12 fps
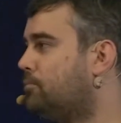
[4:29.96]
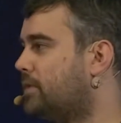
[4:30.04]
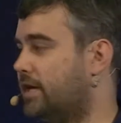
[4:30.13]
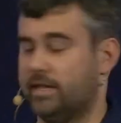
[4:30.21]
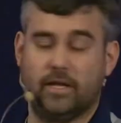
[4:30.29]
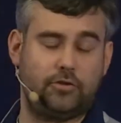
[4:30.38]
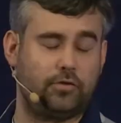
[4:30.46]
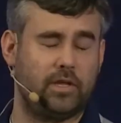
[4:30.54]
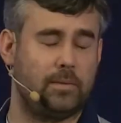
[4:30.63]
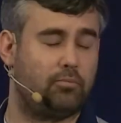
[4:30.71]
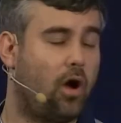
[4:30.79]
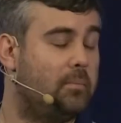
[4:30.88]
It
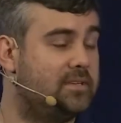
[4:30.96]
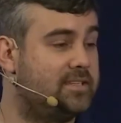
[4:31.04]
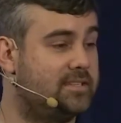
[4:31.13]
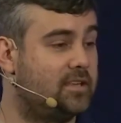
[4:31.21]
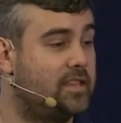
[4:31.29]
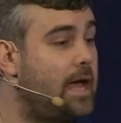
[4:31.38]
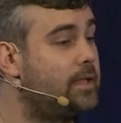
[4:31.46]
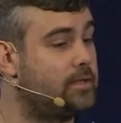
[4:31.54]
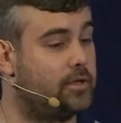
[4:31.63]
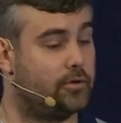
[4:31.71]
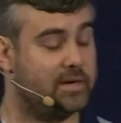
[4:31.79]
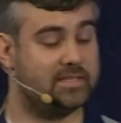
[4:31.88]
literally promises on that.
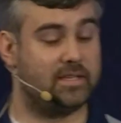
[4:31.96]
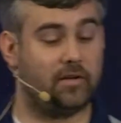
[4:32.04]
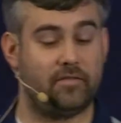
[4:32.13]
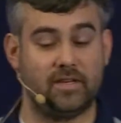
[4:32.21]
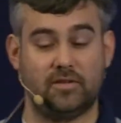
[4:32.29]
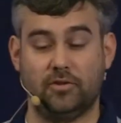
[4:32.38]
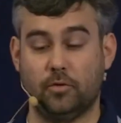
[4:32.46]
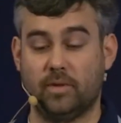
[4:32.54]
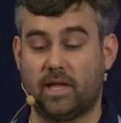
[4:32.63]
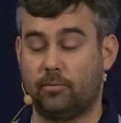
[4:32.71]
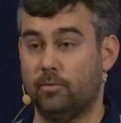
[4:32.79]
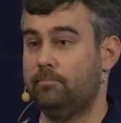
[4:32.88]
There is nothing to do in
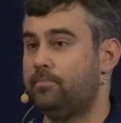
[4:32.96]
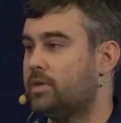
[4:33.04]
that room.